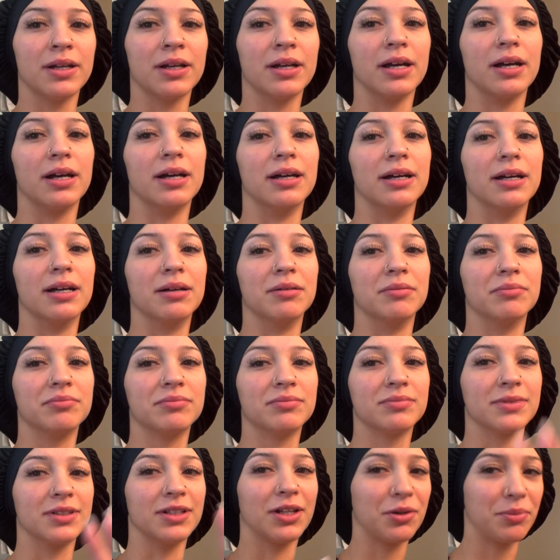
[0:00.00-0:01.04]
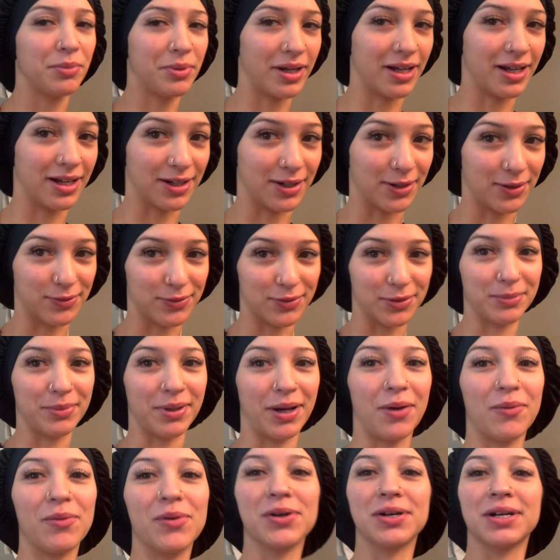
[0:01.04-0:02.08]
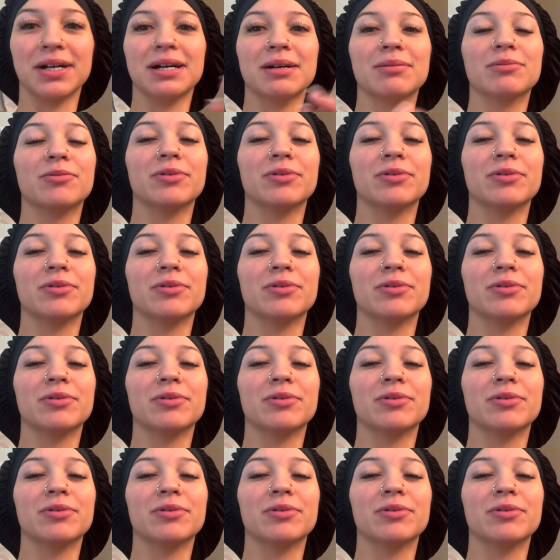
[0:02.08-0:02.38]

a little bit hungover, but I woke up,